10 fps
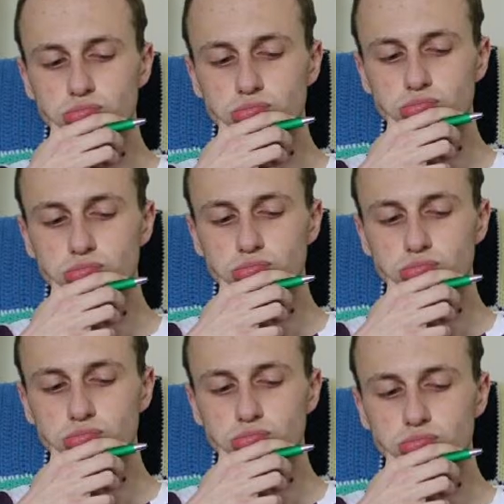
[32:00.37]
smell of
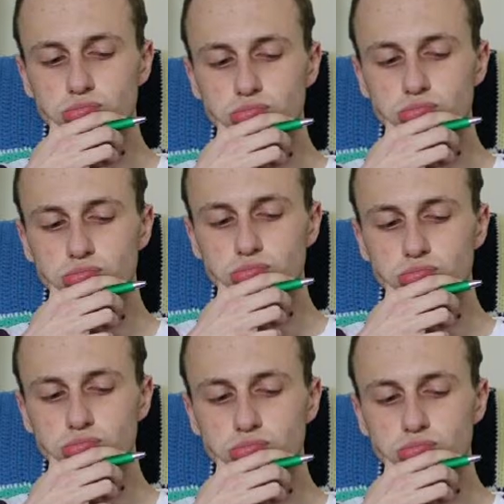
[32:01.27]

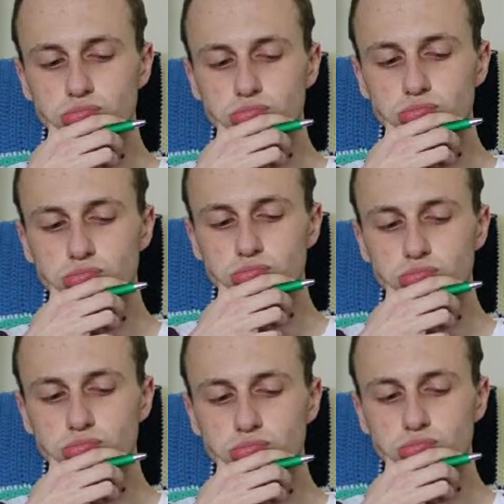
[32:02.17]
cinnamon, you
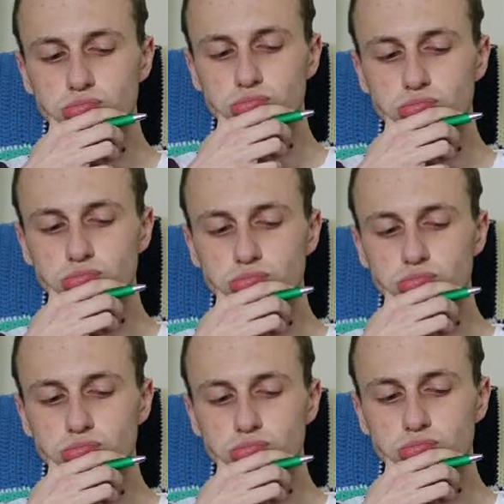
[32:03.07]
know, and you got
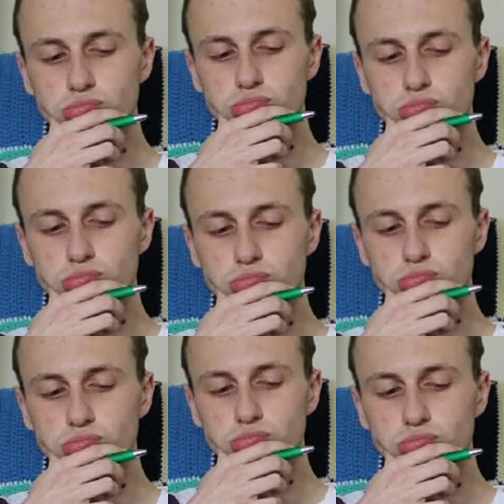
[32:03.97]
football
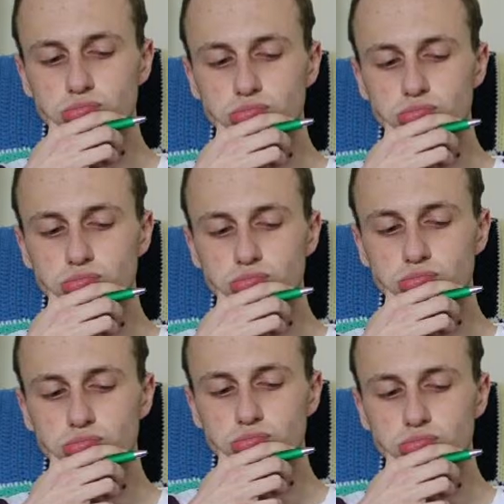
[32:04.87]
games. The
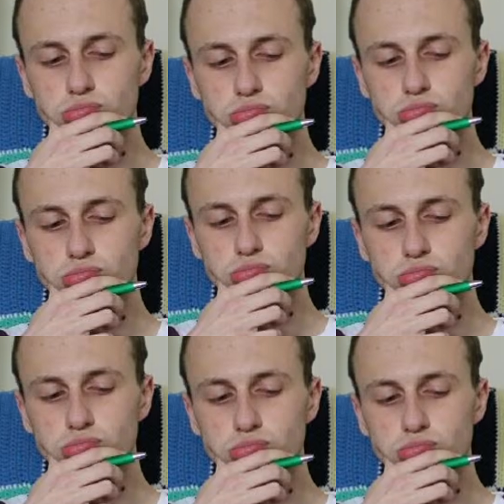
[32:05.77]
weather's really
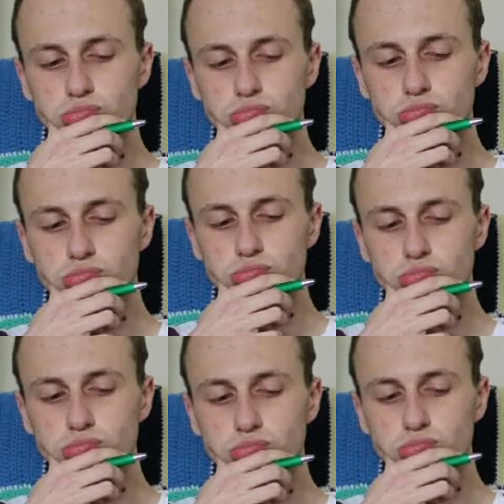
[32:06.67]
nice as long
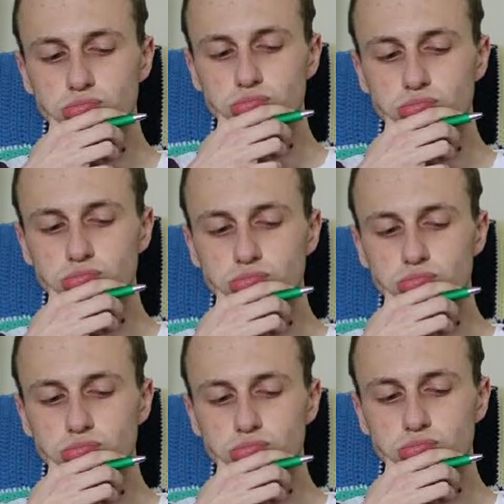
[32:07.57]

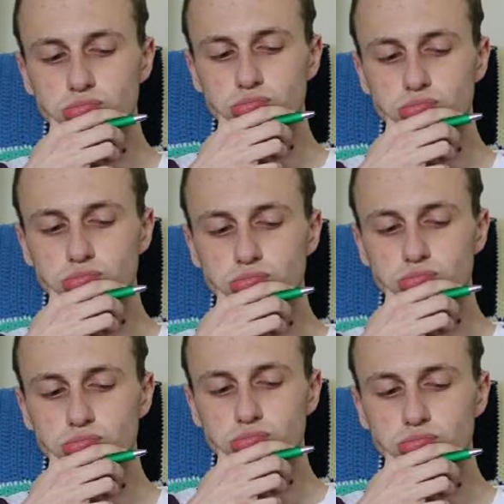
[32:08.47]
as you've got a jacket,
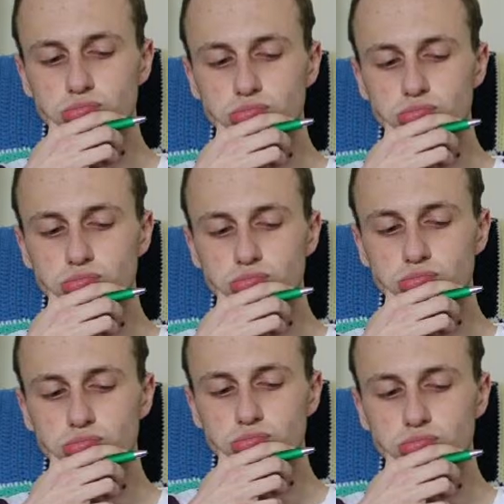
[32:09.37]
you know. You
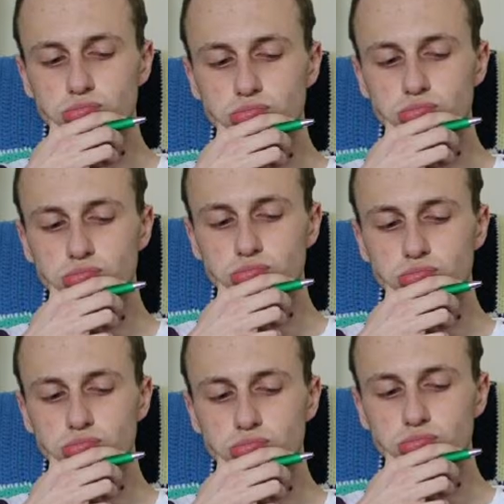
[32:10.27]
get to rake
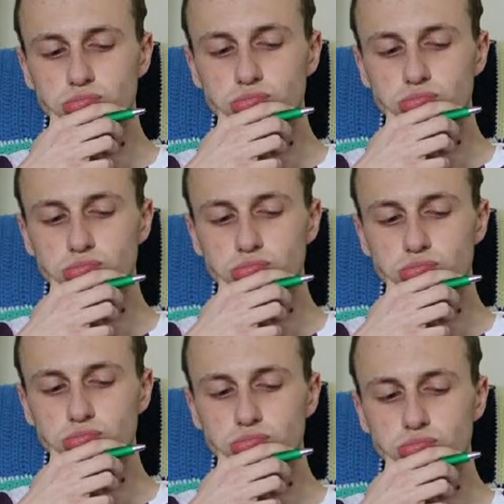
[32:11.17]
leaves.
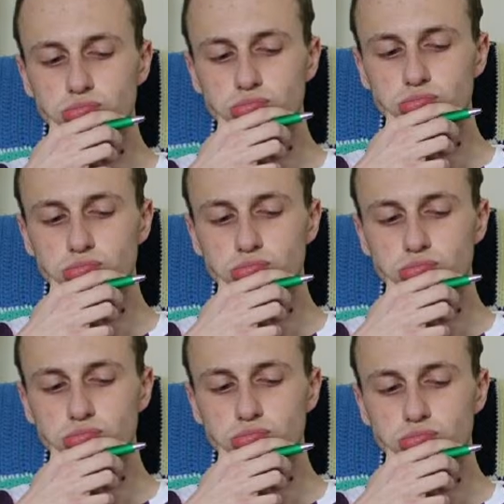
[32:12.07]
It's
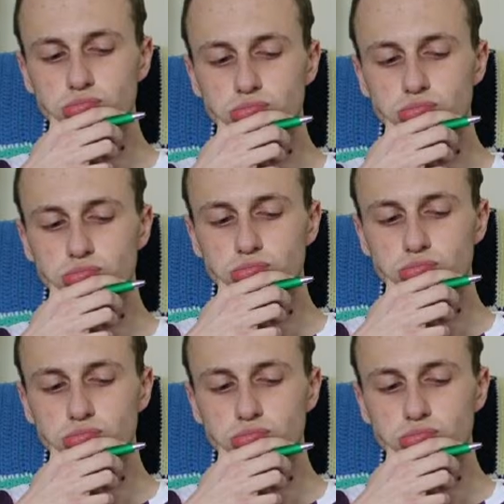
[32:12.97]
like, oh, it's just
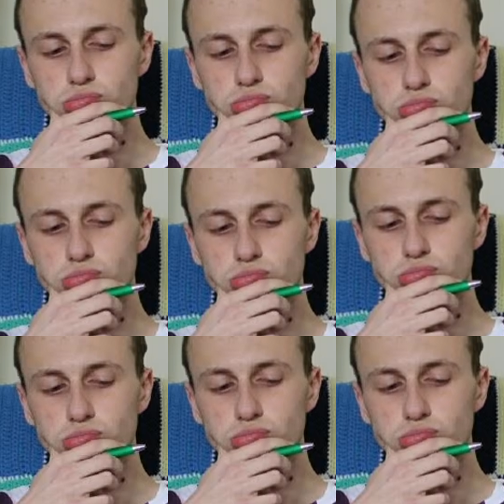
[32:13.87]
such a wonderful
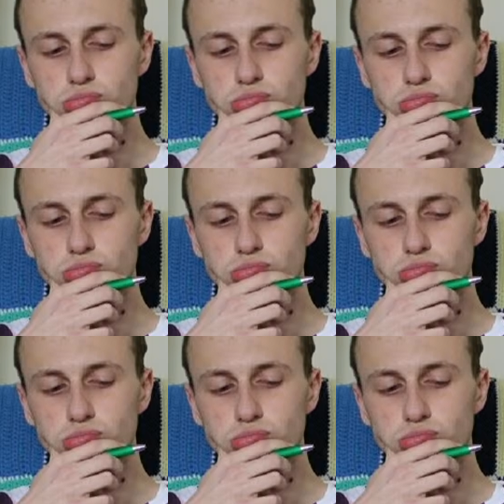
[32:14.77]
season.